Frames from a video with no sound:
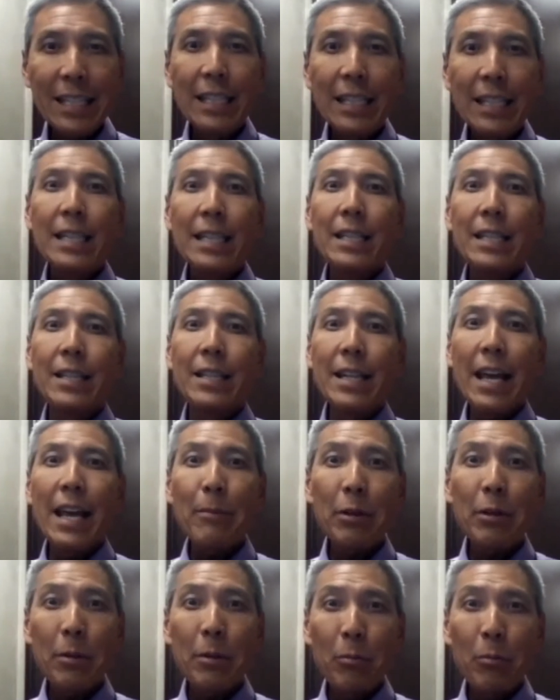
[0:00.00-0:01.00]
the name of
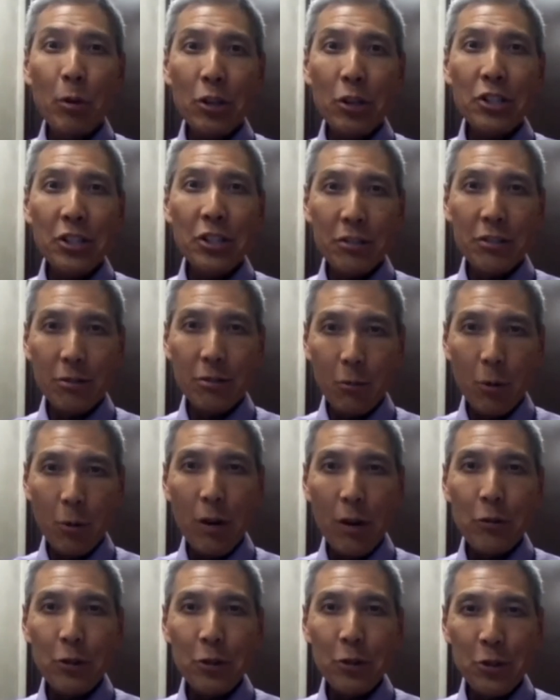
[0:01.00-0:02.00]
the merchant or wherever
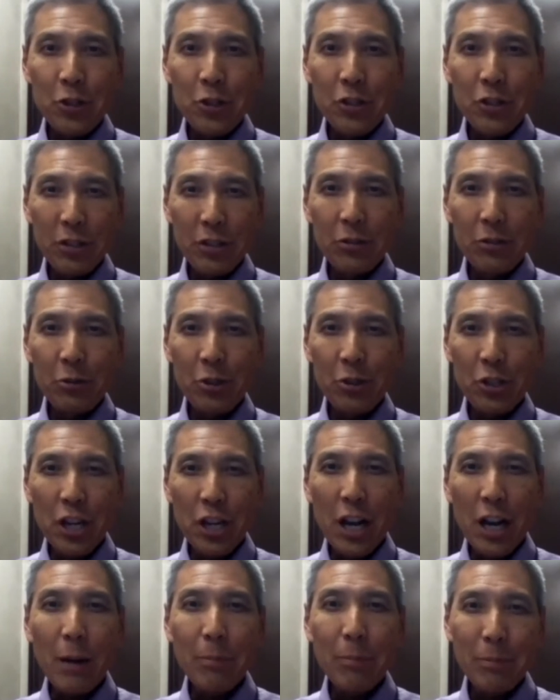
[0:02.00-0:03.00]
you shopped
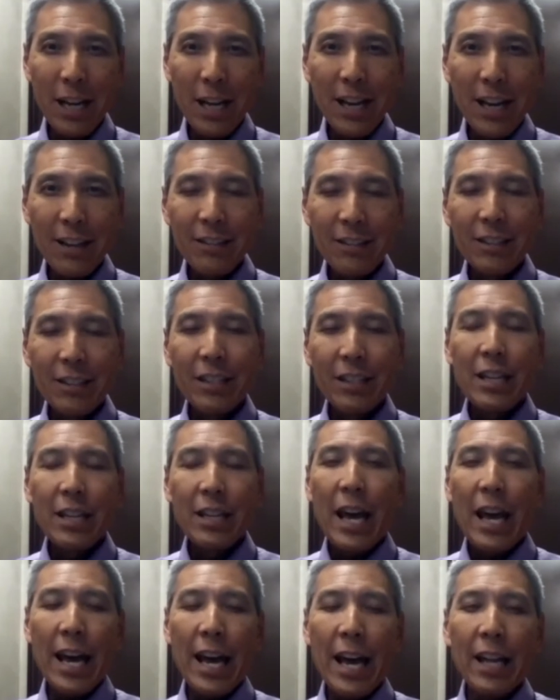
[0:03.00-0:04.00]
at,
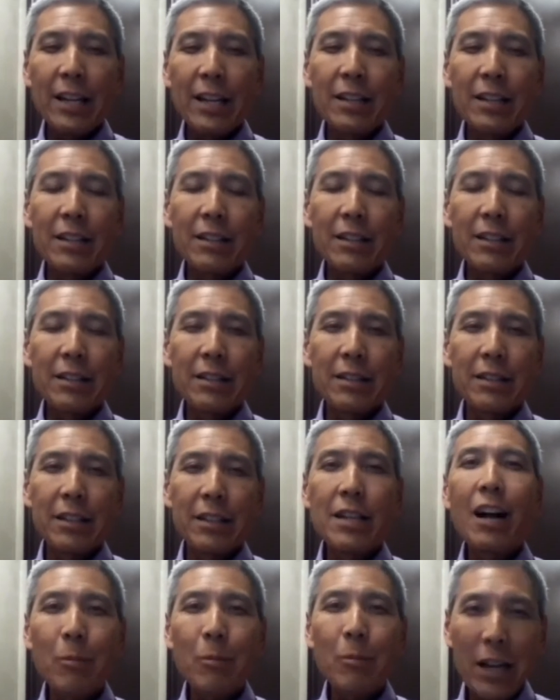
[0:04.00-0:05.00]
and the dollar
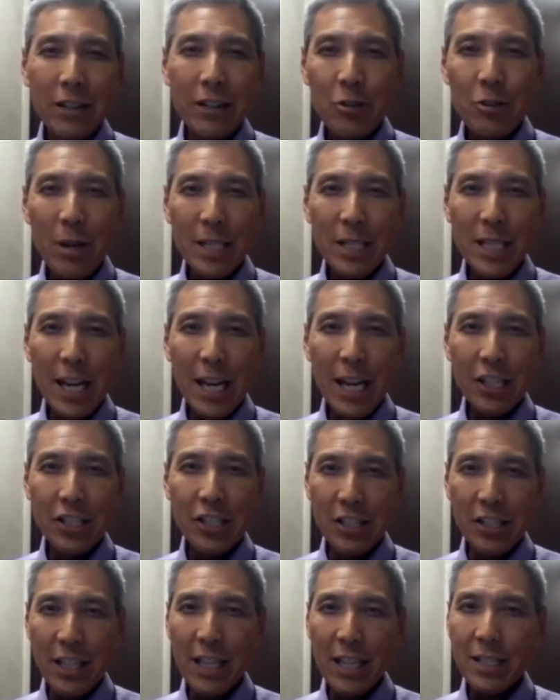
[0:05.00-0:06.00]
amount of the transaction.
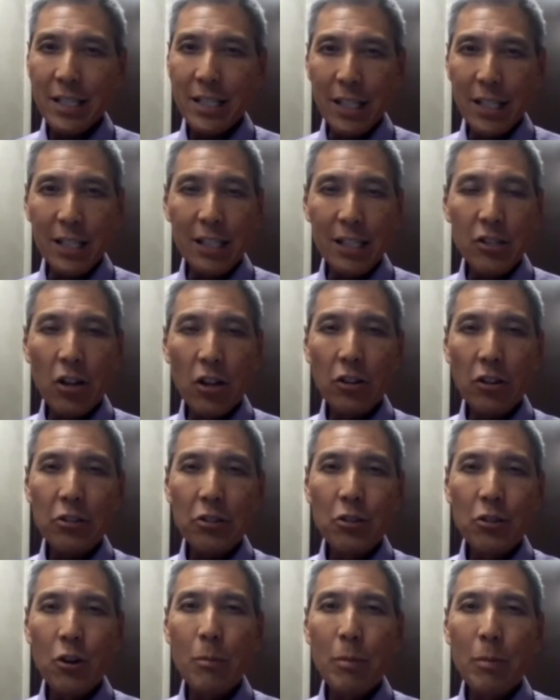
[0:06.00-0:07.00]
That's it. That's all you
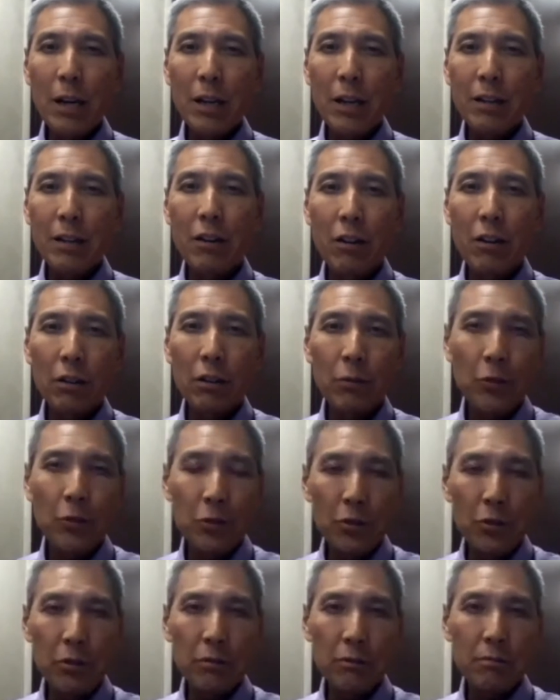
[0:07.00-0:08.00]
know about all of
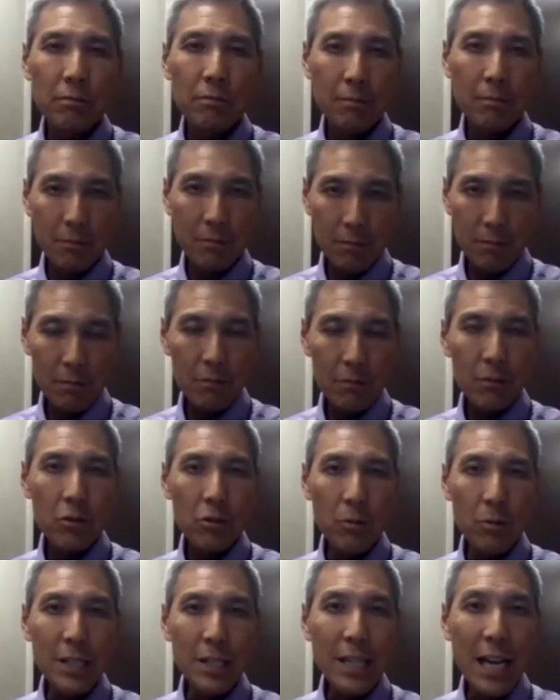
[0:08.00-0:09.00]
your
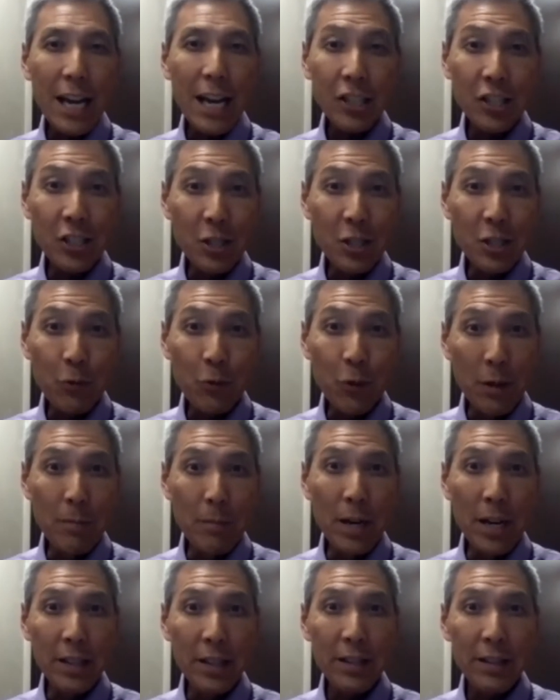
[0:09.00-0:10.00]
transactions for the
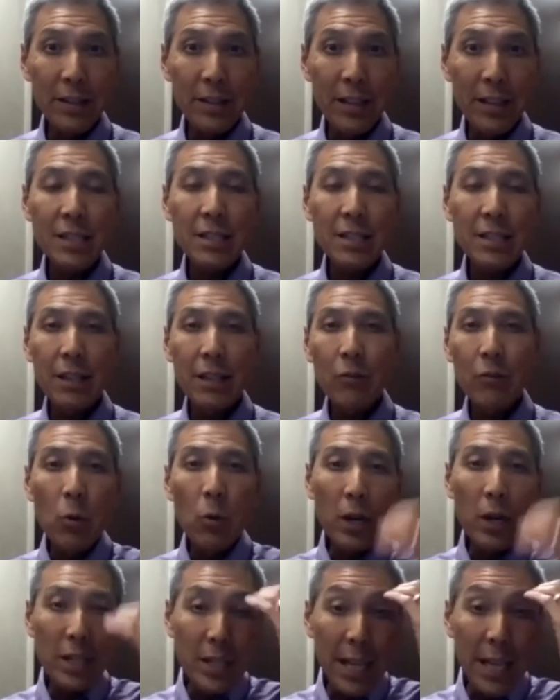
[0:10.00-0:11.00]
month. That's level
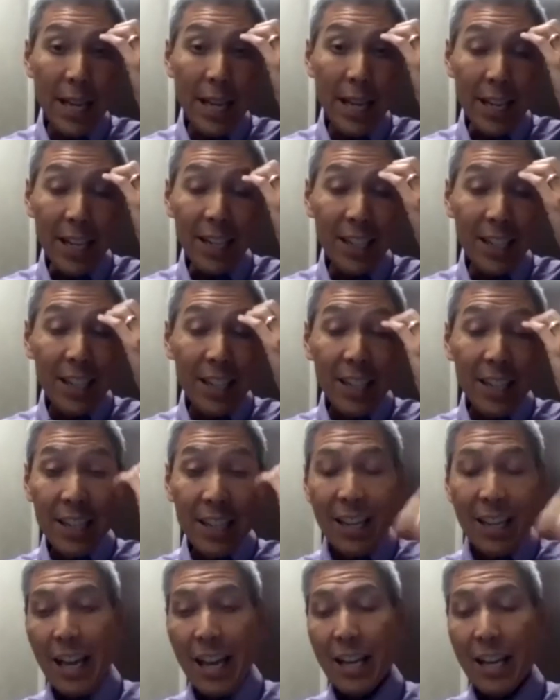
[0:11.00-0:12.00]
1 data.
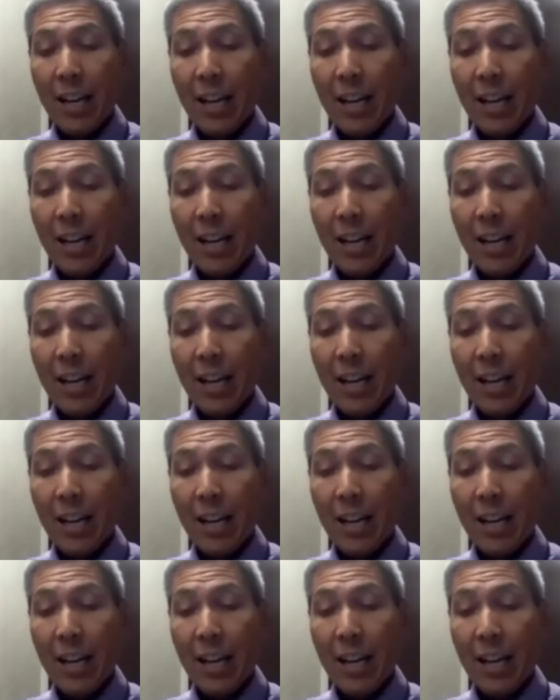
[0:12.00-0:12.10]
And